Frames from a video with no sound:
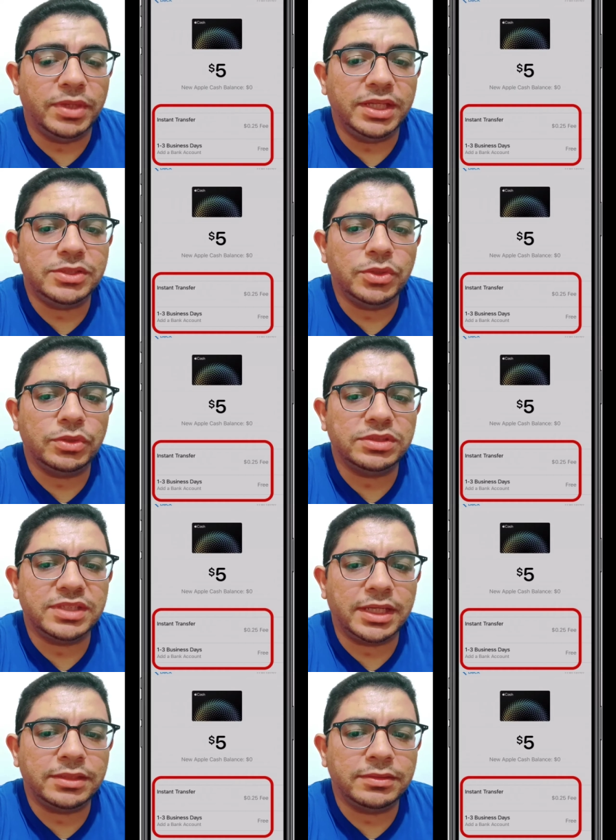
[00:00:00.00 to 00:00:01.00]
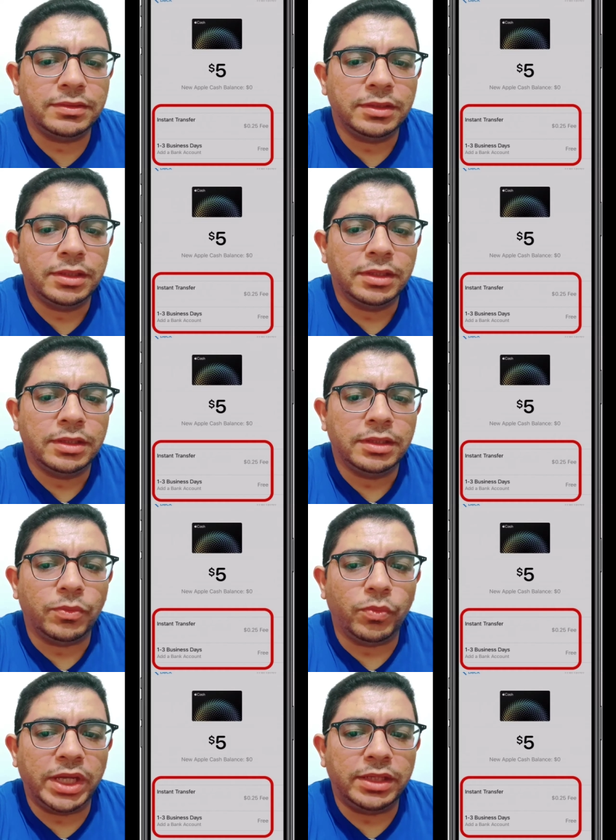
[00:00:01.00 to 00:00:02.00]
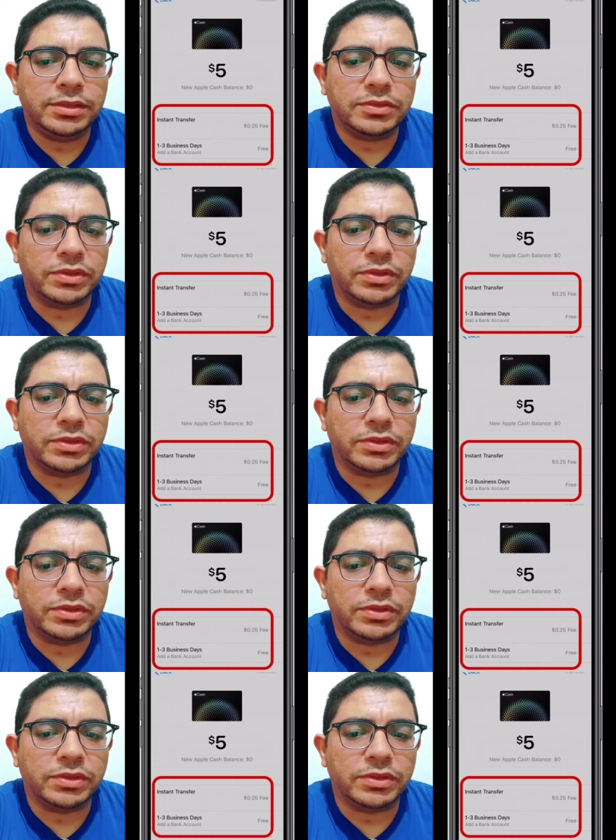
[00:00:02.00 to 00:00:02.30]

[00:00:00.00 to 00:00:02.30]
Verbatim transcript: Please note that when